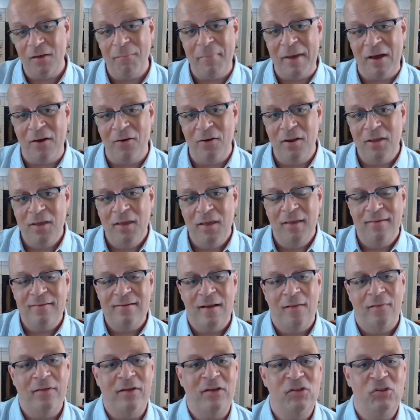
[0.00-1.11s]
about
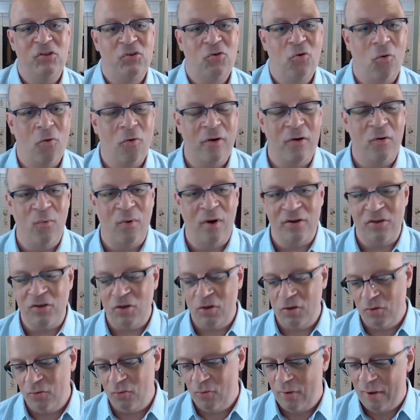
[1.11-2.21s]
telling a story where
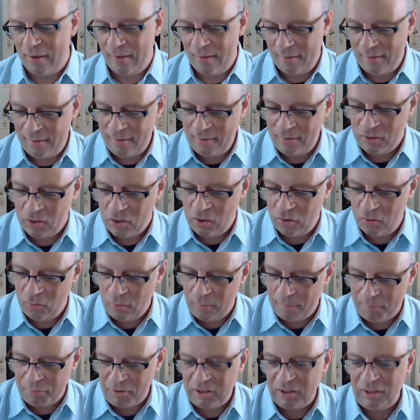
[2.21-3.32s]
you
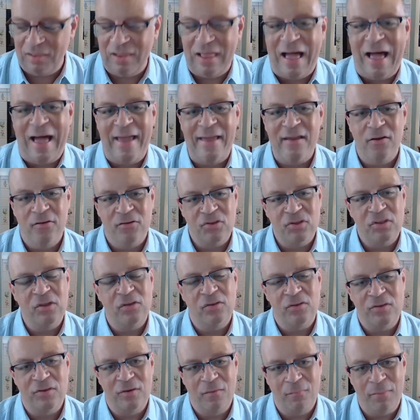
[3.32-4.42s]
apply your
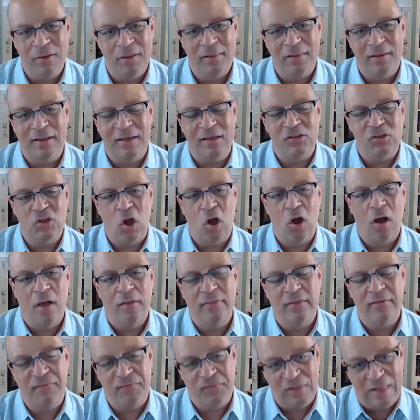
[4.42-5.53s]
skills and abilities on
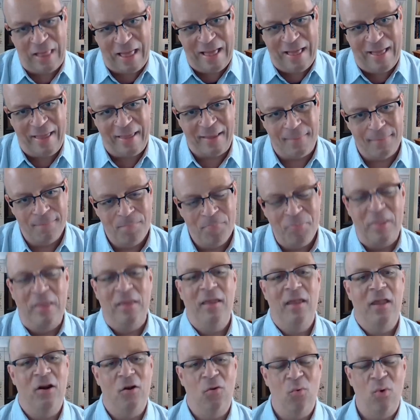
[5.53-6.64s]
the fly
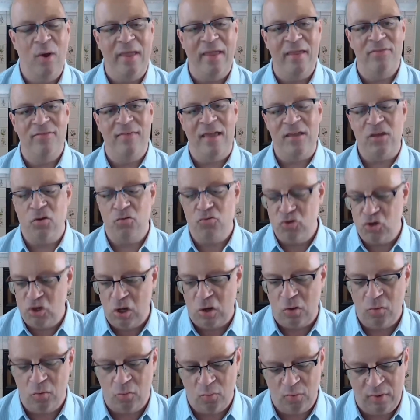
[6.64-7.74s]
in a way that you
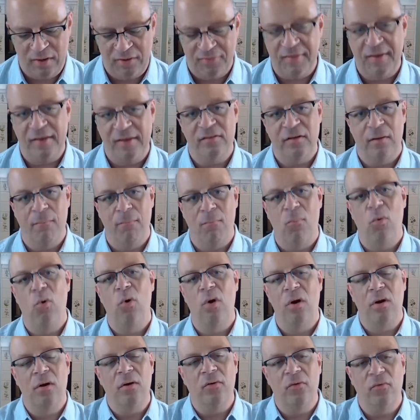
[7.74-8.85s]
don't when things are
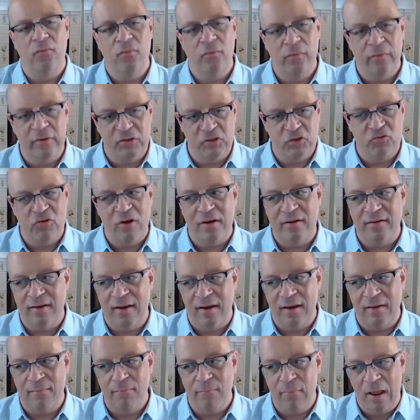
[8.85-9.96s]
more
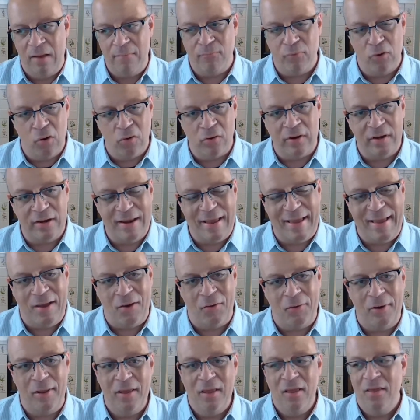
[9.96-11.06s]
restricted and broken
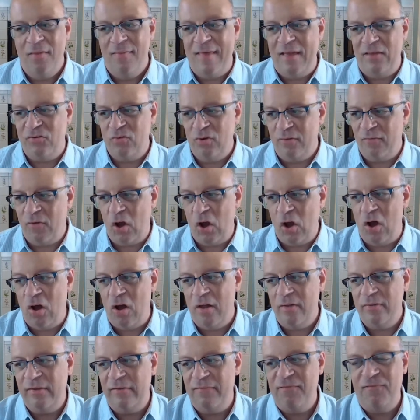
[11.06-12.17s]
down. That sort of
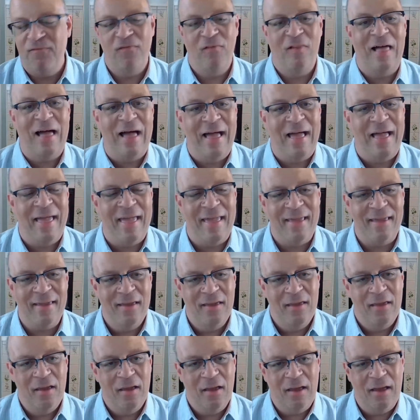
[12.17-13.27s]
on the fly
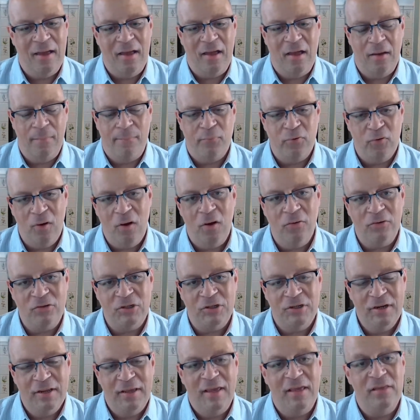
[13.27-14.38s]
approach
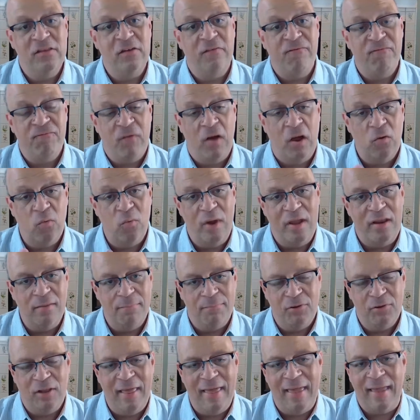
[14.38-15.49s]
is a fun way to
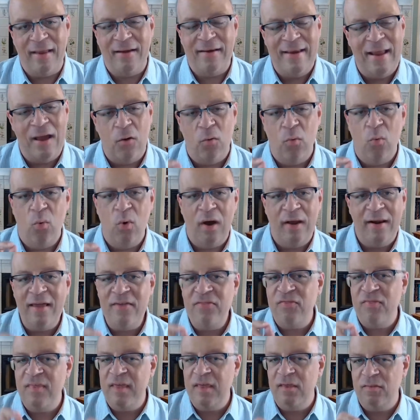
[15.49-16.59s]
play. Now, what I
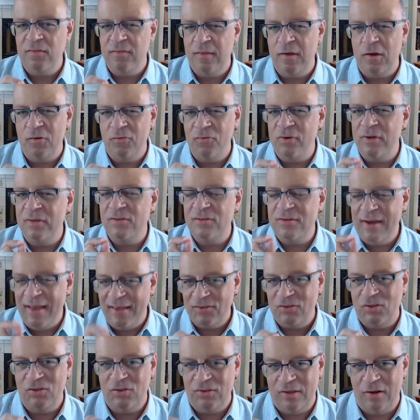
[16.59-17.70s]
think, though, is
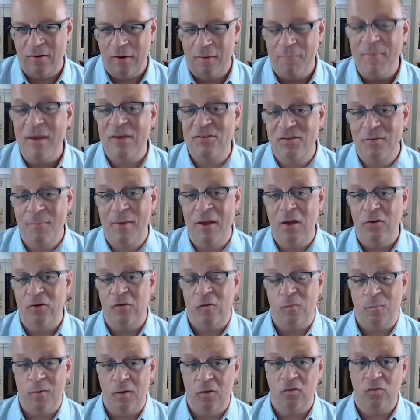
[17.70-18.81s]
necessary based on my own
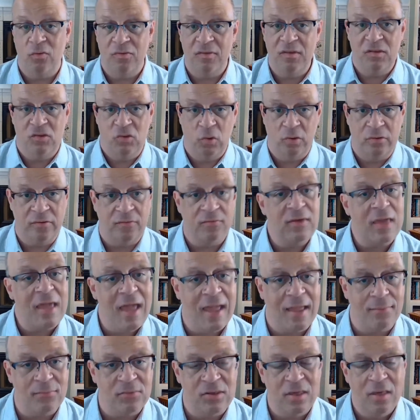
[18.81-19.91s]
experience with these sorts of
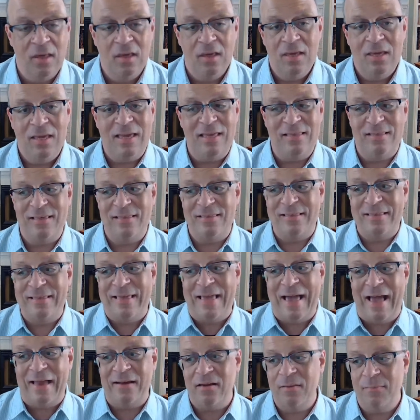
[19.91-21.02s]
games is it's
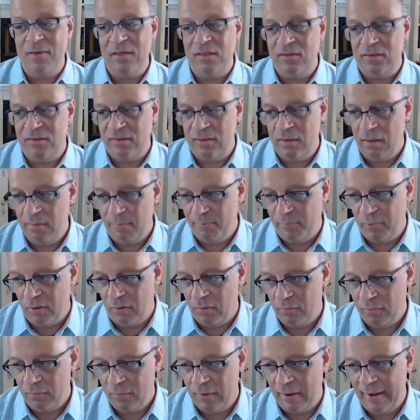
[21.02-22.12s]
got to be
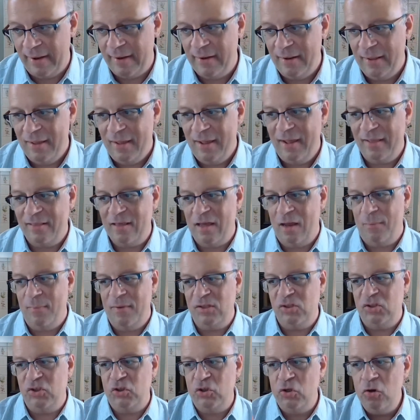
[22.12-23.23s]
simple, right? It's got to be
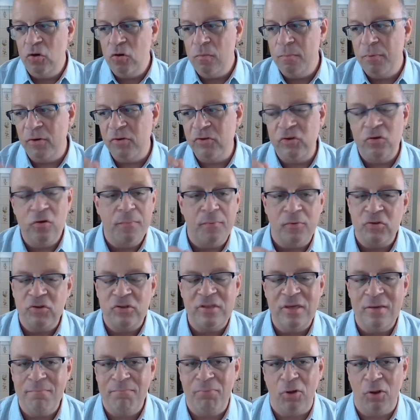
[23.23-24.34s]
super, super
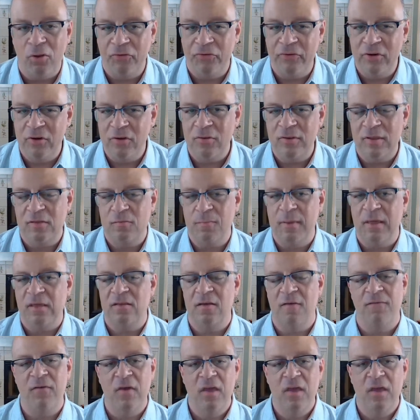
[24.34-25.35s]
simple to do this, because